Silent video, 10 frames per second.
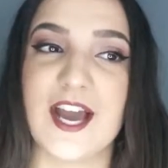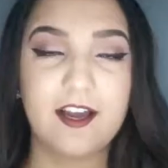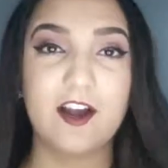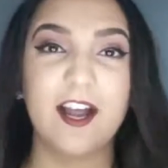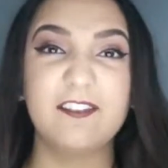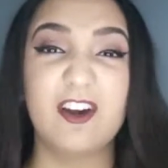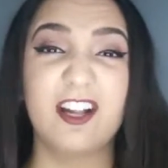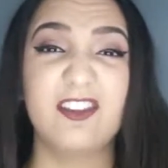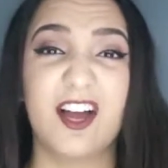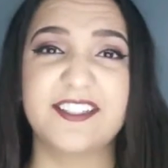I kind of
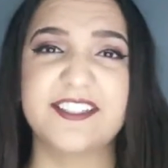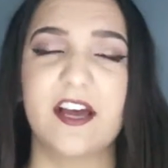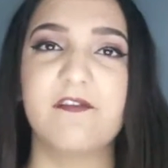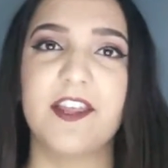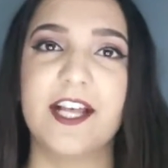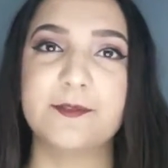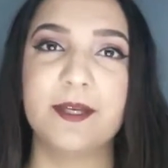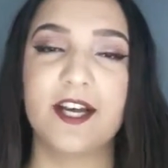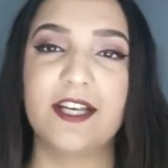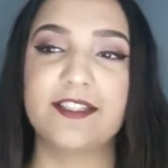got a lot of stuff, and that's
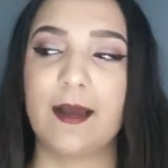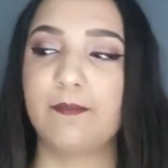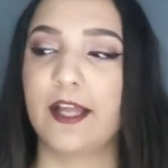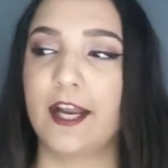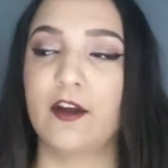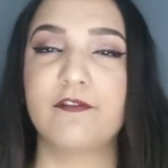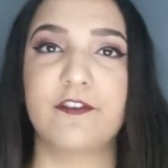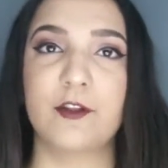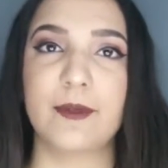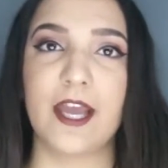because I'm planning on
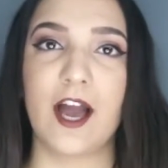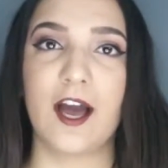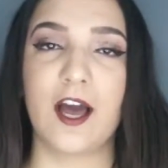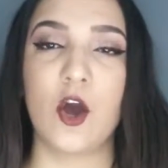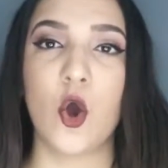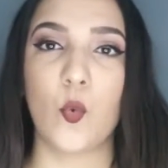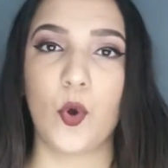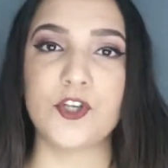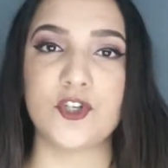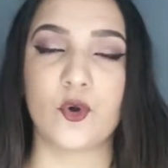filming a
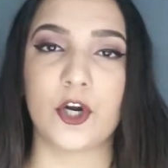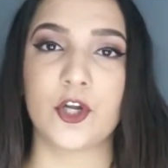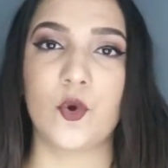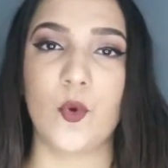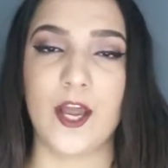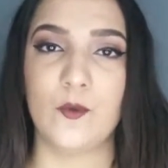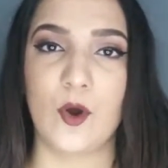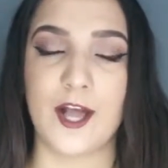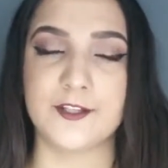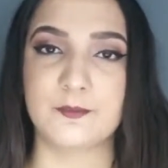one tutorial Wet n
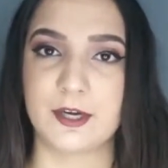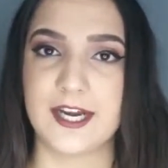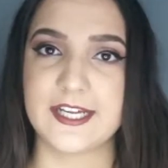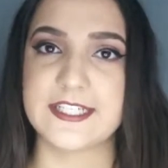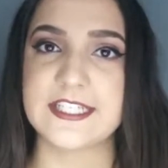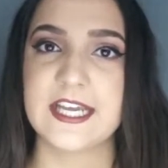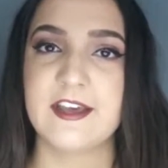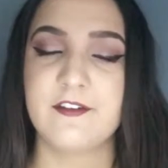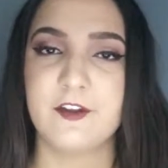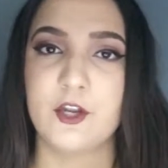Wild brand
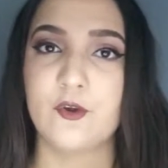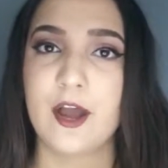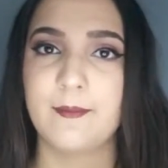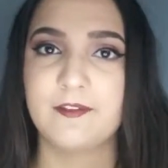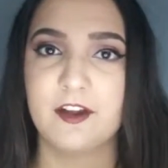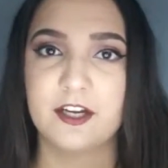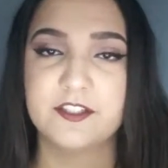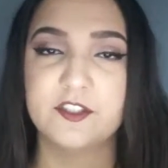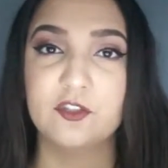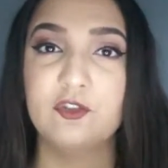video coming very
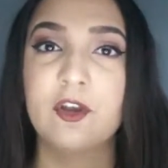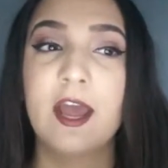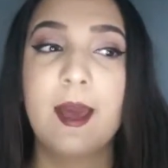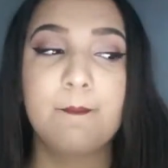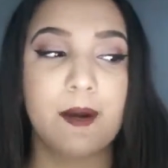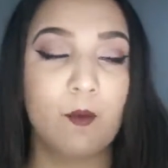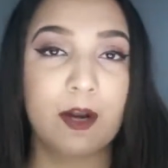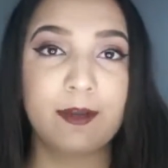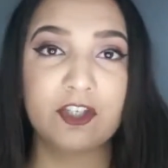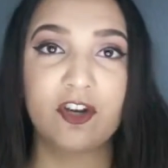soon, but I want
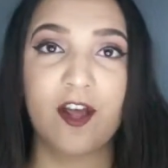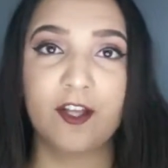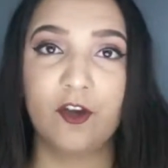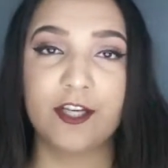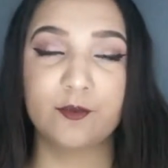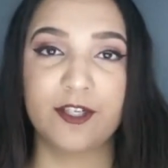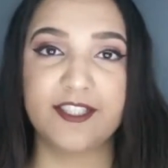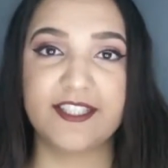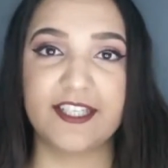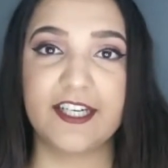to make sure that you guys want to
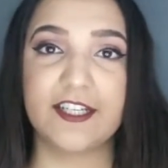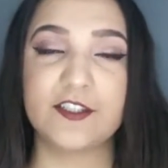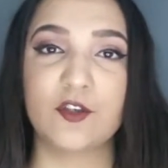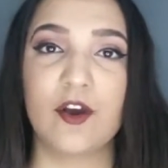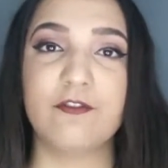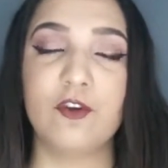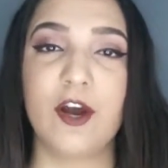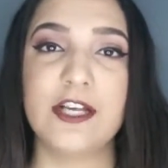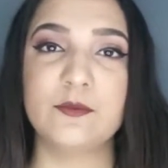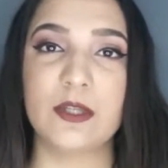see it. So if you
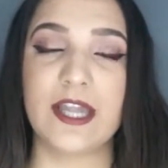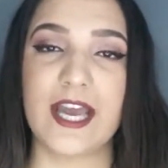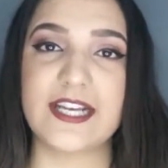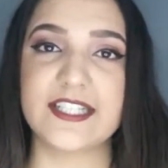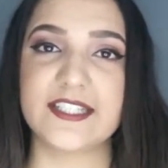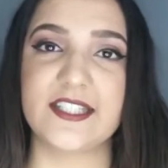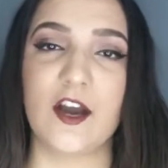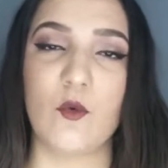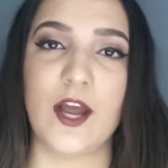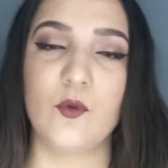guys would like to see
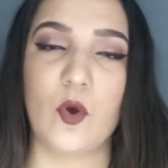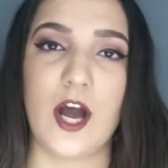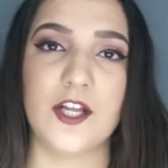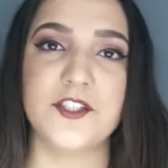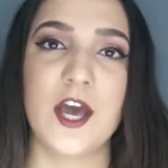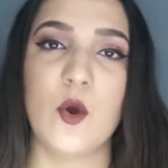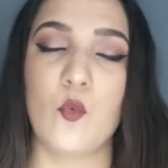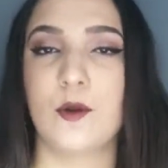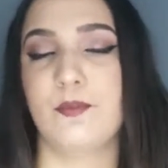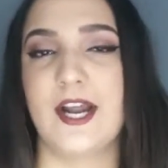a Wet n Wild
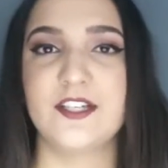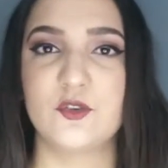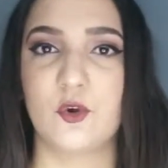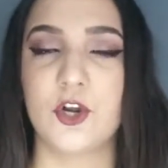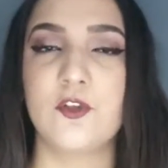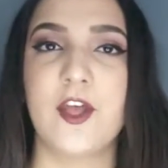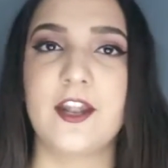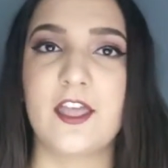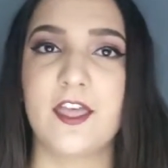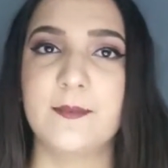one brand tutorial,
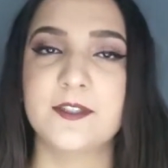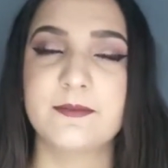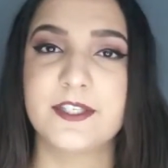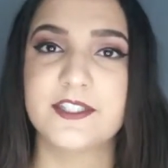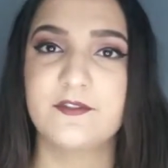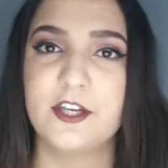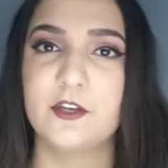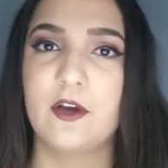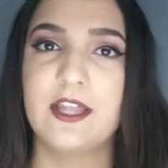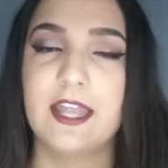then thumbs up this
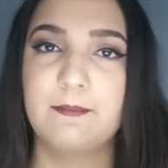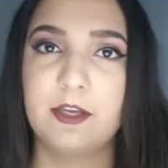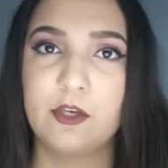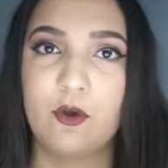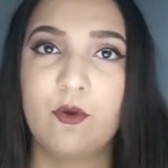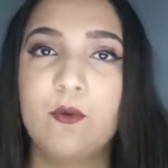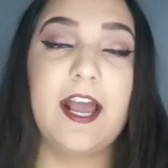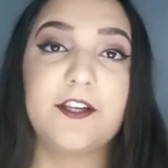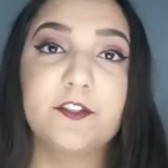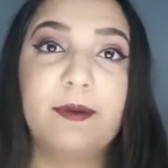video and let me know.
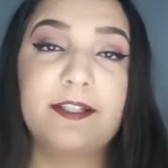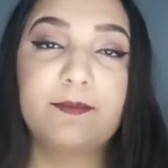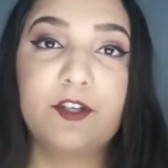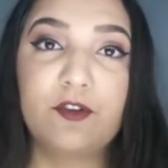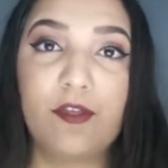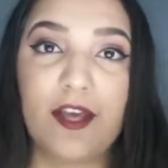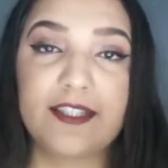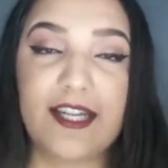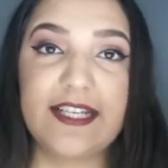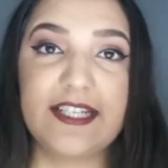I also picked up two
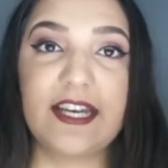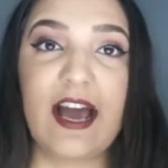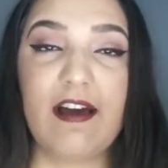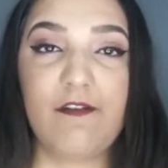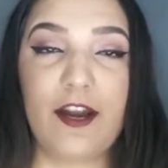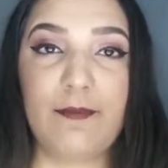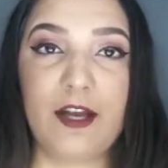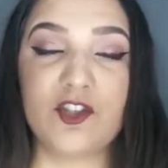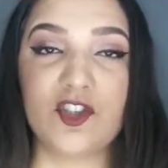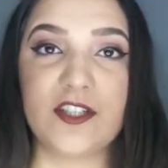things didn't have that I
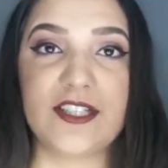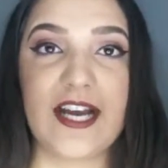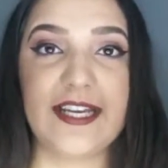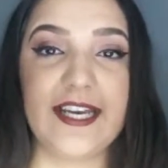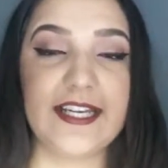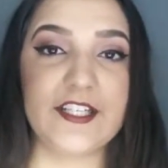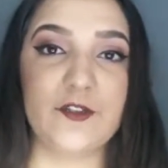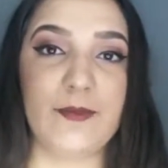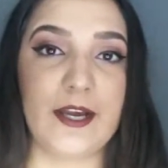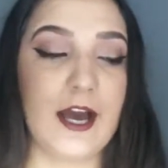mentioned I needed
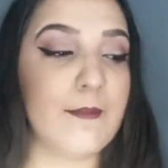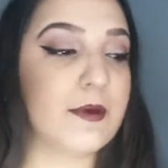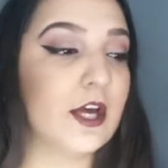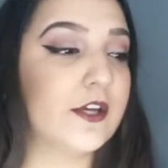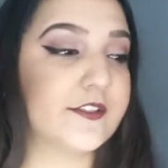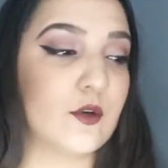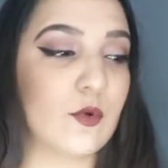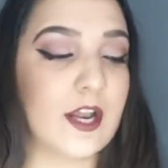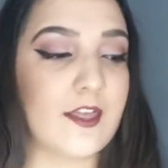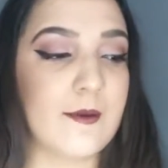to pick up. So
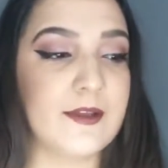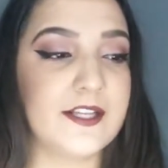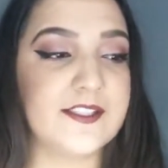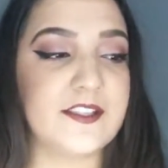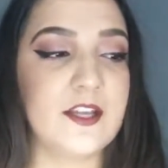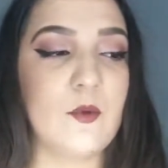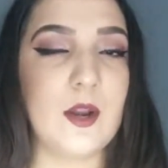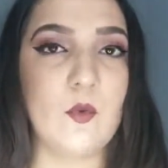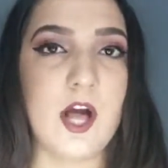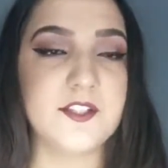one of them is the
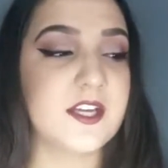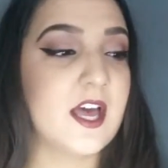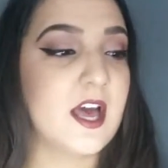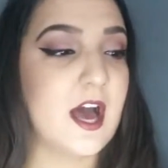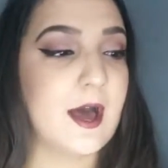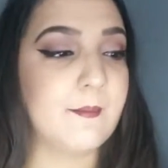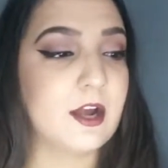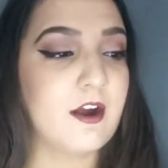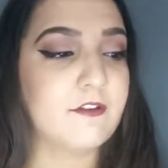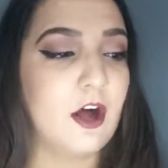Wet n Wild Um,
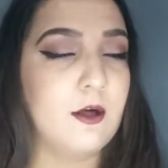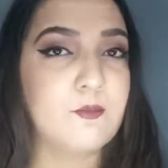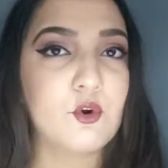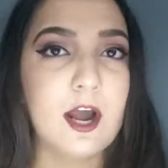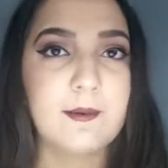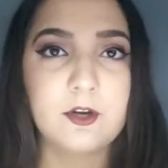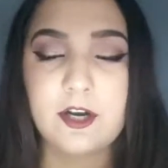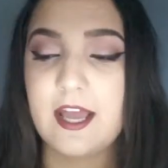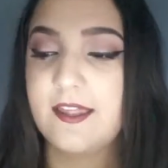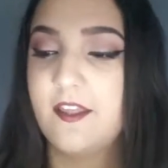cover all primer,
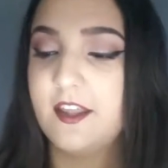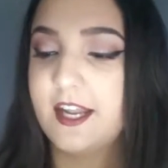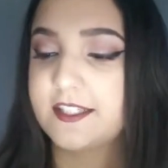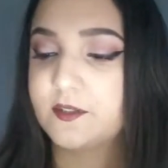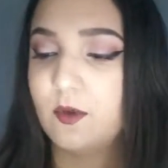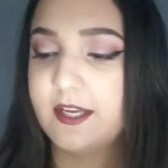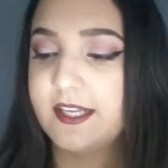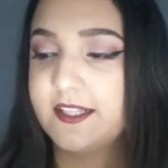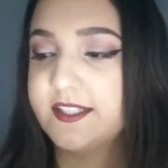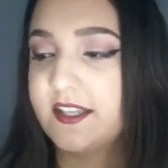and then the next one
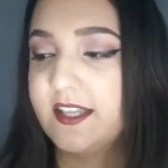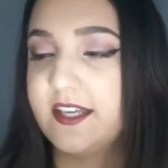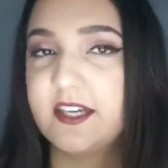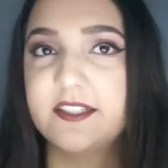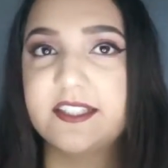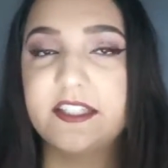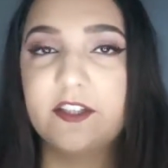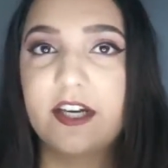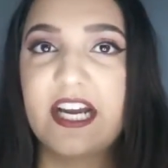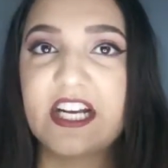is the
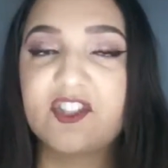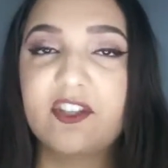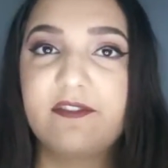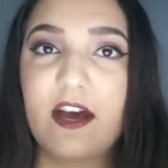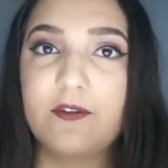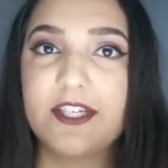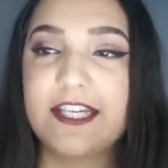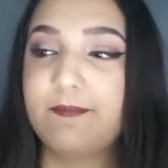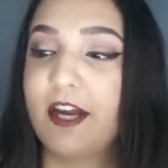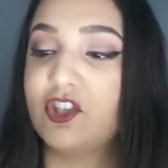concealer. I actually found it
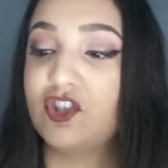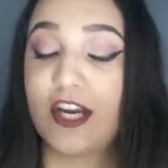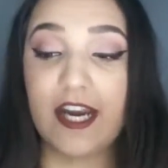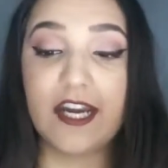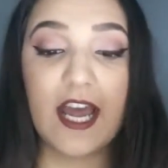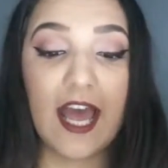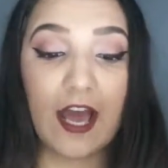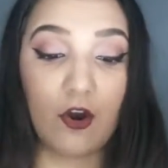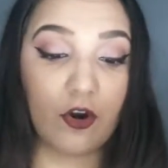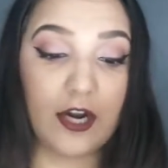in my shade,
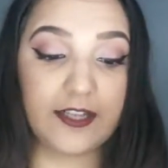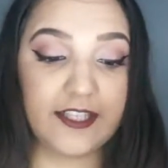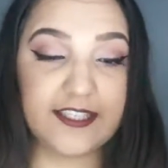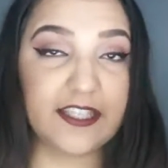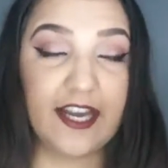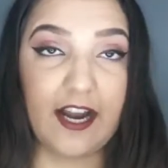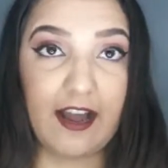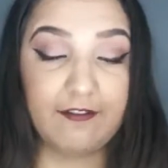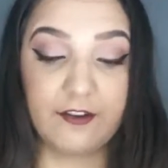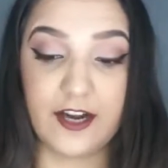or at least light
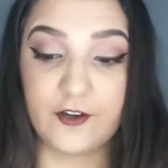ivory.